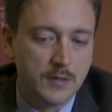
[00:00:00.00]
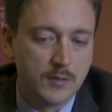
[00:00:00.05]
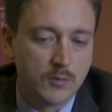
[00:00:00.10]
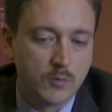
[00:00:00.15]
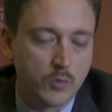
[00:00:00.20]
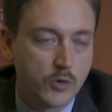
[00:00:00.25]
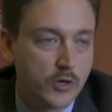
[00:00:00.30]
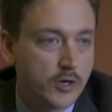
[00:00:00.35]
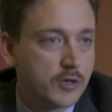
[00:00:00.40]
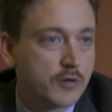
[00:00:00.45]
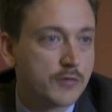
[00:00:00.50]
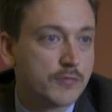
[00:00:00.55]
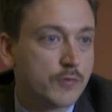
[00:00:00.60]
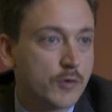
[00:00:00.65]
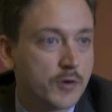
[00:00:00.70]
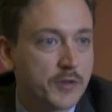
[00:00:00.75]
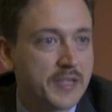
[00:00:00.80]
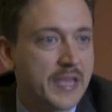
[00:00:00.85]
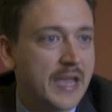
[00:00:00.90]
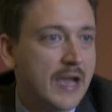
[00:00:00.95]
work
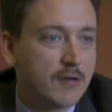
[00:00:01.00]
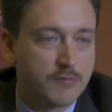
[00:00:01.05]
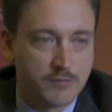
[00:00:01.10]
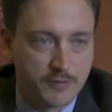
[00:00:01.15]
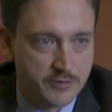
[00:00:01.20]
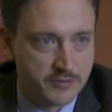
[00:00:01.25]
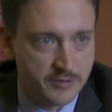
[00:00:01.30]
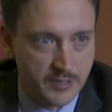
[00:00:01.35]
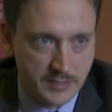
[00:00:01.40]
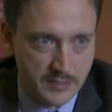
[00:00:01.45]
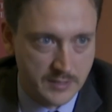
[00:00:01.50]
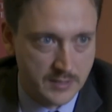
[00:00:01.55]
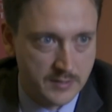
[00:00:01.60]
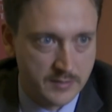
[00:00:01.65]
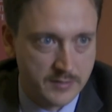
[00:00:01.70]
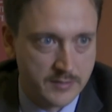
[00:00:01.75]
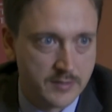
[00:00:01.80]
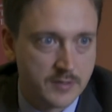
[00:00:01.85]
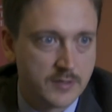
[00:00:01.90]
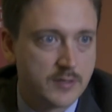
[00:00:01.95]
for the average
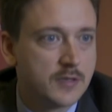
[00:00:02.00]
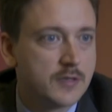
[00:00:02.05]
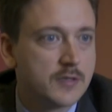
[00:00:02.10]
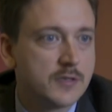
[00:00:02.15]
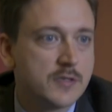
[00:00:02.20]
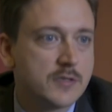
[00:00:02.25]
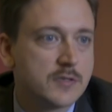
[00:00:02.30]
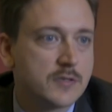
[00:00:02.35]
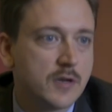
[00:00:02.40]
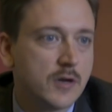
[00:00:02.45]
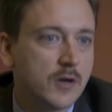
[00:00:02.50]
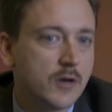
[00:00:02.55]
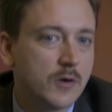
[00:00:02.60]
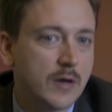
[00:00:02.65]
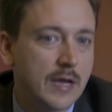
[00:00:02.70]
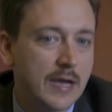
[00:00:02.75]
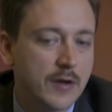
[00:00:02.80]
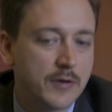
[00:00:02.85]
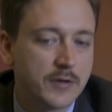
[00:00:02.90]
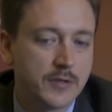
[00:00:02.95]
resident. So
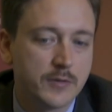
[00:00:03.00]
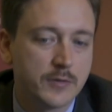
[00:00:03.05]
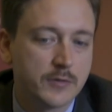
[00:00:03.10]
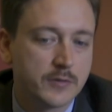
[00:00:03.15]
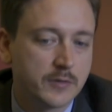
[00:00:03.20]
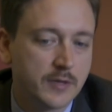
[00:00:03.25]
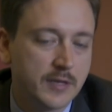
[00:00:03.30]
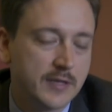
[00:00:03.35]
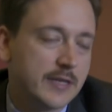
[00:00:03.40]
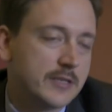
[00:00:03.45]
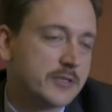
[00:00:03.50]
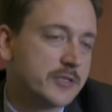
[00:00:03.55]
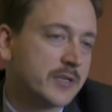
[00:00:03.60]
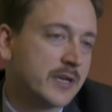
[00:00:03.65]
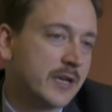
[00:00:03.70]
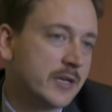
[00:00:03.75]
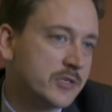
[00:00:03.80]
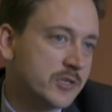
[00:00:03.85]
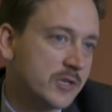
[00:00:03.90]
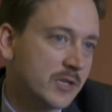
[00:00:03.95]
how do you create
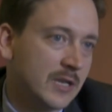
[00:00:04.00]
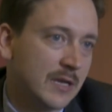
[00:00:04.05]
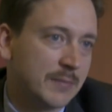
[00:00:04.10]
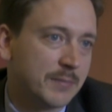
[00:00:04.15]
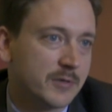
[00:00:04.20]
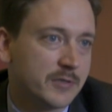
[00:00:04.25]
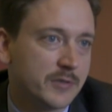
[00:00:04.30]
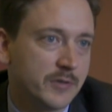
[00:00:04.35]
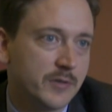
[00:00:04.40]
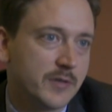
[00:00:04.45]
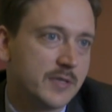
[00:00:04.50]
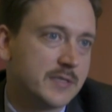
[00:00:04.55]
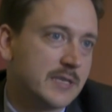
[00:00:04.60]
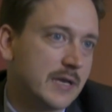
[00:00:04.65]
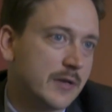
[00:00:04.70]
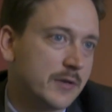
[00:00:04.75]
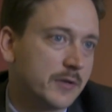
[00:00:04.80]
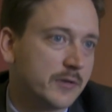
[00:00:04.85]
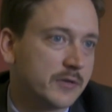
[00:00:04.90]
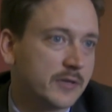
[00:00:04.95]
educational opportunities?
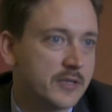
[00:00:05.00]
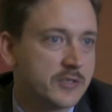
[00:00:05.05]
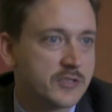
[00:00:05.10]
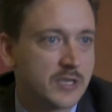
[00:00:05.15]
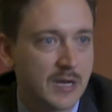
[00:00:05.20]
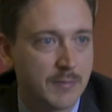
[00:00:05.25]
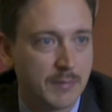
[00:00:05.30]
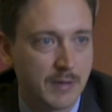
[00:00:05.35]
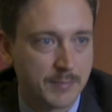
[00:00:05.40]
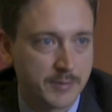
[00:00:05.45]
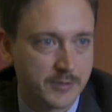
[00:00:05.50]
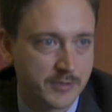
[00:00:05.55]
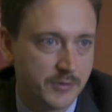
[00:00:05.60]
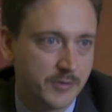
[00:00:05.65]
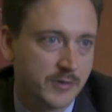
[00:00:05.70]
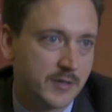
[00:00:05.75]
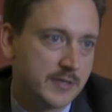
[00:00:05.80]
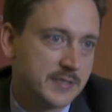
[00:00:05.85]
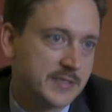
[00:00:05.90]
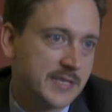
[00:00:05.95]
How do you create job
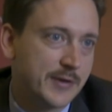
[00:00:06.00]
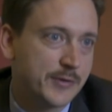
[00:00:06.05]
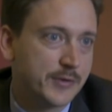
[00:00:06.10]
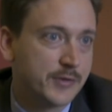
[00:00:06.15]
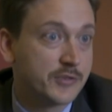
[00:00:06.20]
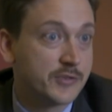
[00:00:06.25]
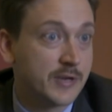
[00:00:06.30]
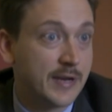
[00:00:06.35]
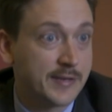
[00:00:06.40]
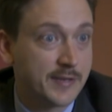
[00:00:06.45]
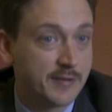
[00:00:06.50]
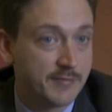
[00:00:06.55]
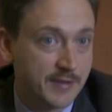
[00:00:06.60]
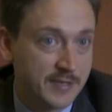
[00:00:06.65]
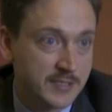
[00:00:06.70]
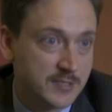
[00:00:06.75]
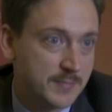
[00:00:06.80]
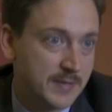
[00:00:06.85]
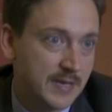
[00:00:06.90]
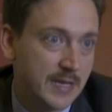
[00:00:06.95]
opportunities? How do you attract
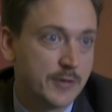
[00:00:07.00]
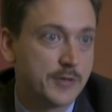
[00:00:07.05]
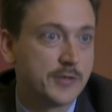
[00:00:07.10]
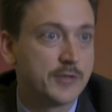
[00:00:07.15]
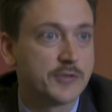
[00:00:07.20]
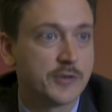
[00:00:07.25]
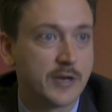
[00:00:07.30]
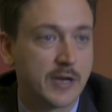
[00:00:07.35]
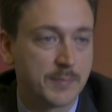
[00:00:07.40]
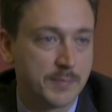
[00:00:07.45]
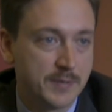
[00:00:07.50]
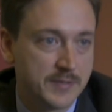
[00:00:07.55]
investment? How do you attract